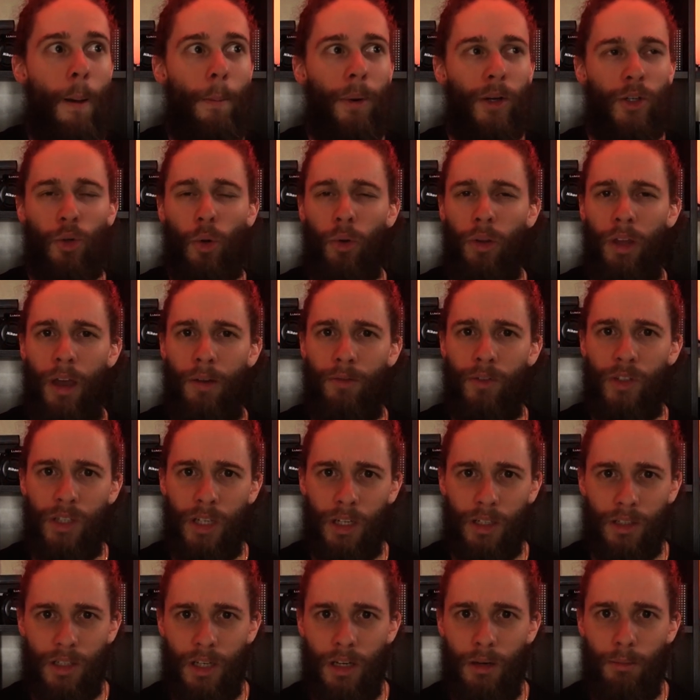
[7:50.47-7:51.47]
but you only have
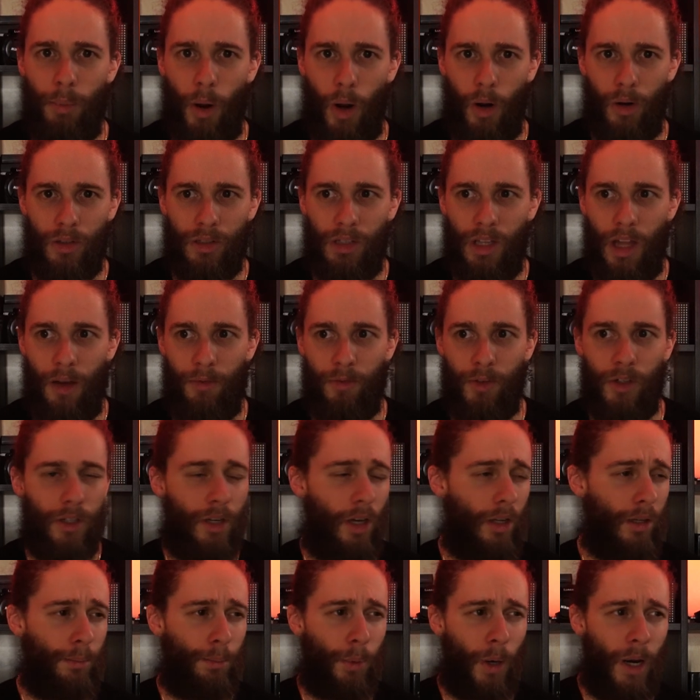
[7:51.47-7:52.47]
16 bars left
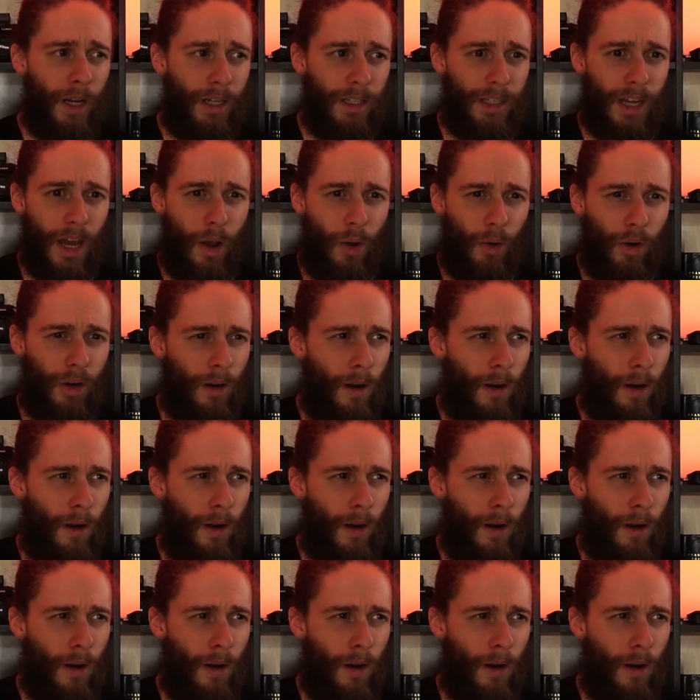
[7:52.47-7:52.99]
until the breakdown,